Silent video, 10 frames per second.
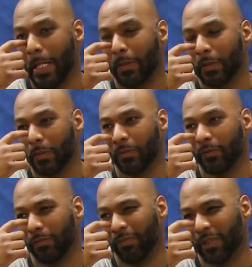he was
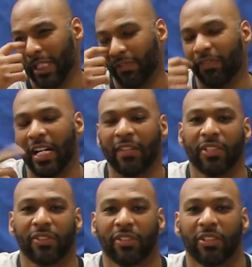like 5
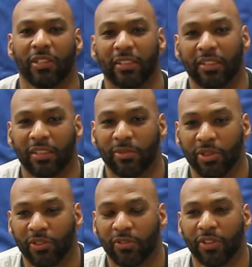years old, I took him
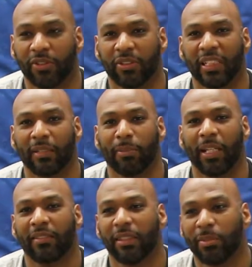to his first
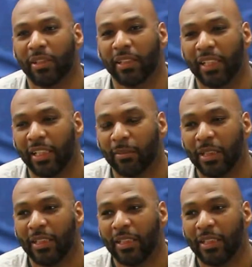basketball camp.